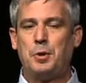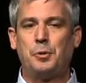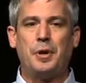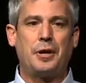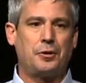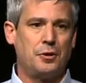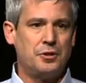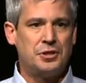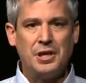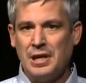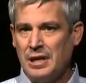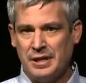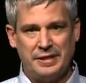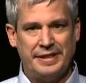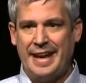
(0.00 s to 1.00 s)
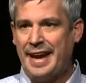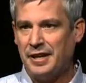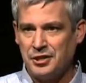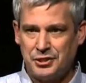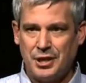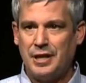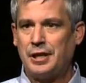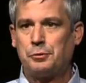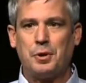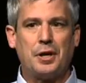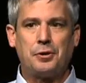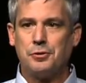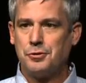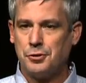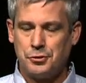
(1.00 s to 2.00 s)
records, the anesthetic
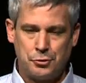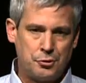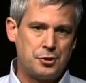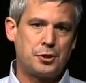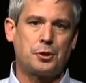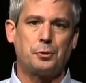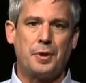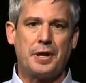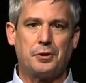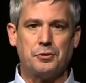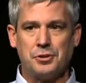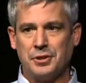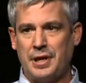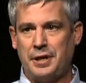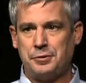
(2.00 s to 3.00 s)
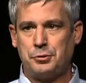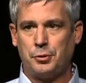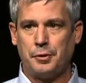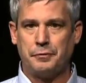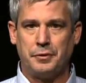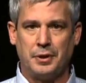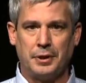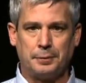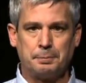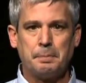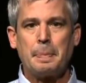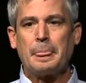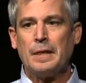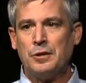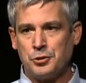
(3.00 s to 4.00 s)
records, the surgical records, and that sort of thing.
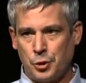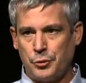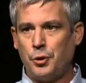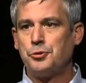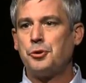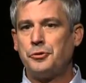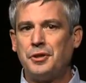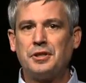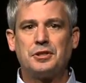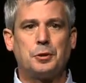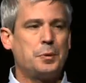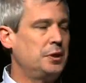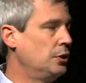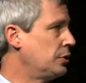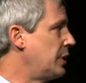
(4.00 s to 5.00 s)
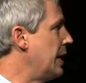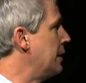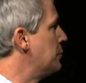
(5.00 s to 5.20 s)
So those are things that we look at